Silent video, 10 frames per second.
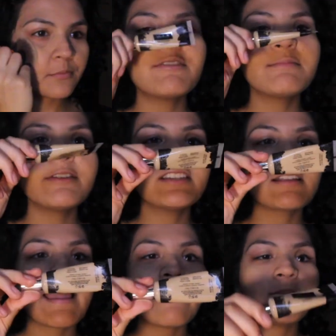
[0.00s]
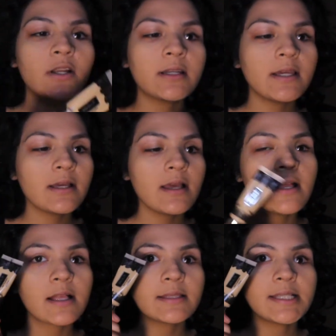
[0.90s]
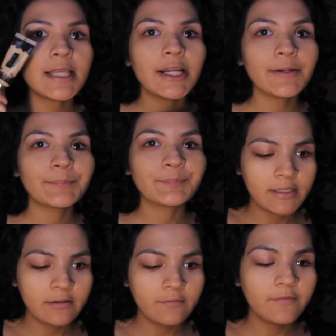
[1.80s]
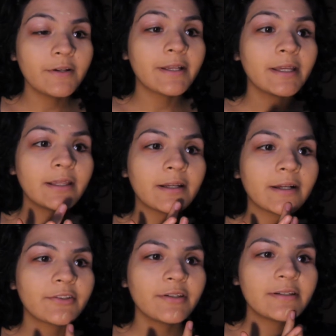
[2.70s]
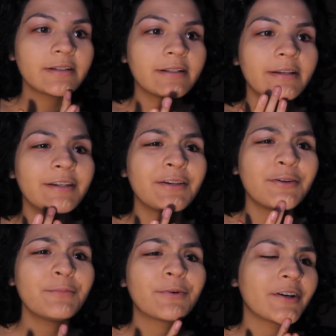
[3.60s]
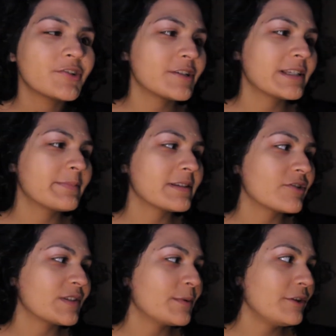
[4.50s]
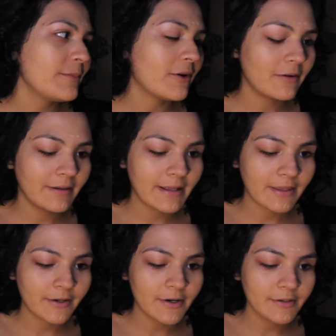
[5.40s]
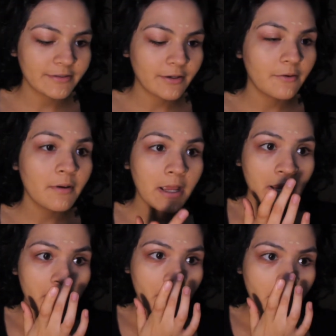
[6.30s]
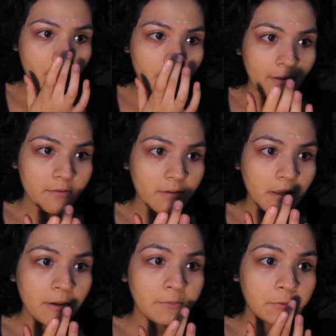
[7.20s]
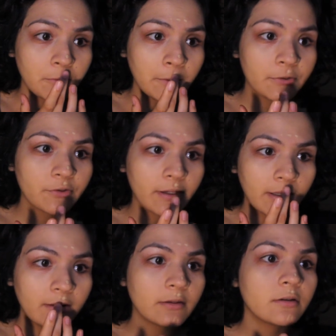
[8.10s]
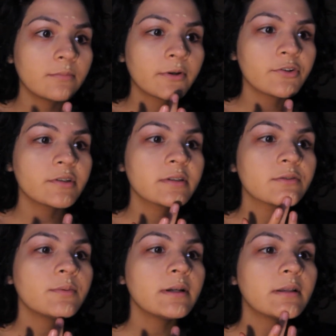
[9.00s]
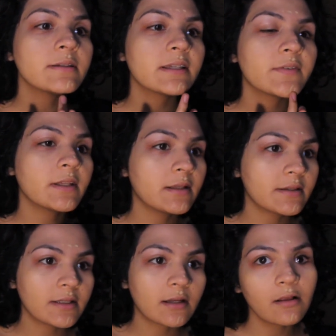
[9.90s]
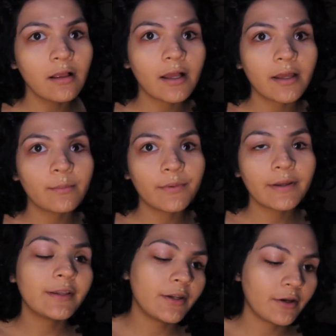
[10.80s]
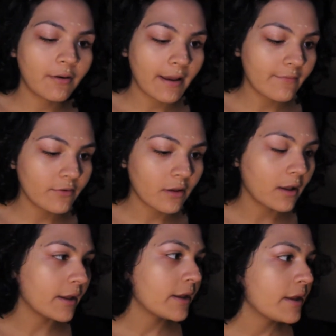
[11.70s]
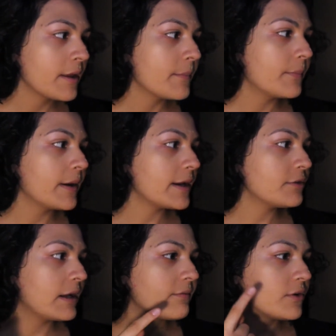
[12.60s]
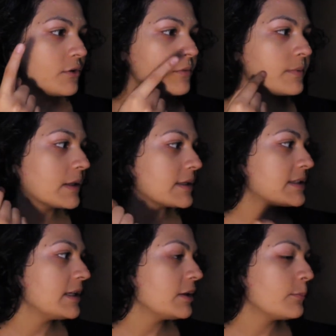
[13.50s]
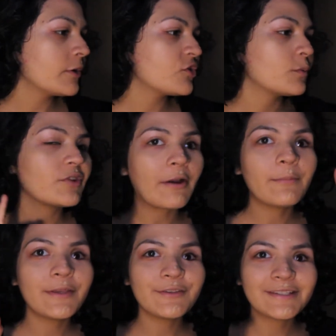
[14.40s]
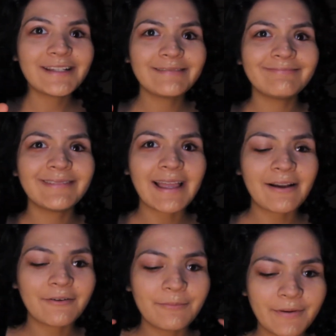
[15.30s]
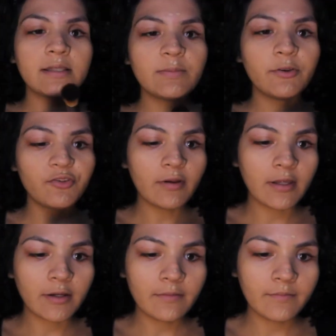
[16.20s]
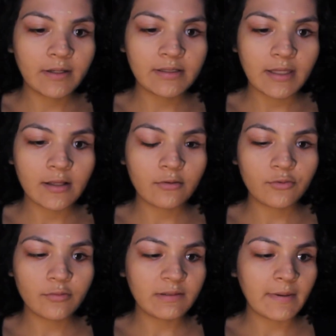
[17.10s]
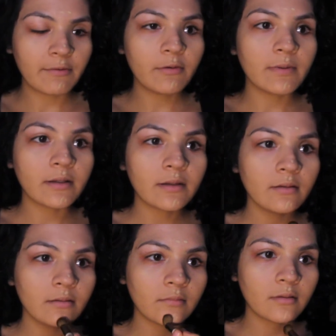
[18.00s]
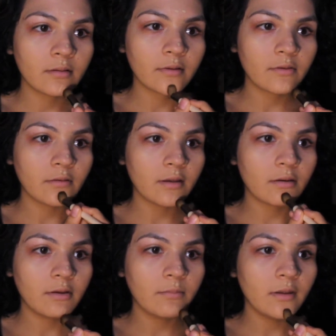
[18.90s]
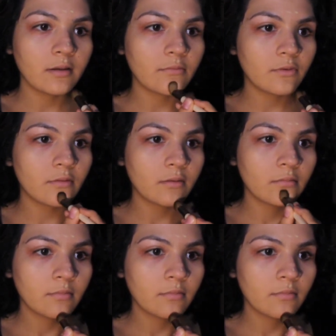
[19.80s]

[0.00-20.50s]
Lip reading: I'm just using the Kat Von D concealer. Did forget that I actually did get new brushes because I just put them all together. So, well, I was going to try out the new brushes as well as everything else that I got, but you know, I forgot. But I do have a new concealer brush which I'll be using now. It's this brush right here, and it's the Eco Tools Micro Blending. Let's see how it blends.